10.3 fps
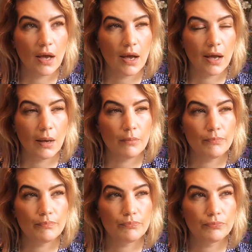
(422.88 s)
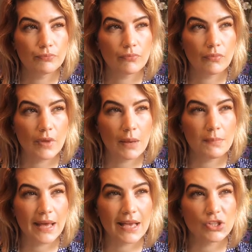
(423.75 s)
Um,
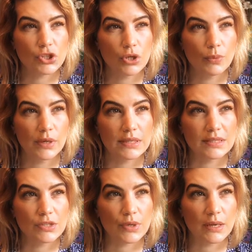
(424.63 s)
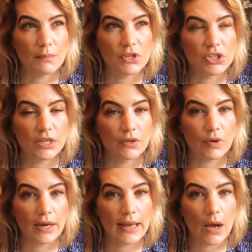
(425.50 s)
I'm not sure what it's doing in Michigan
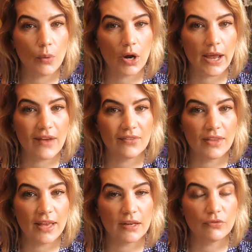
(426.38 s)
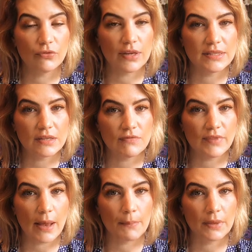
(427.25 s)
right now where I have a lot of friends and
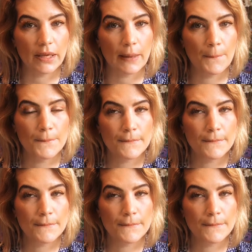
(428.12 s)
family.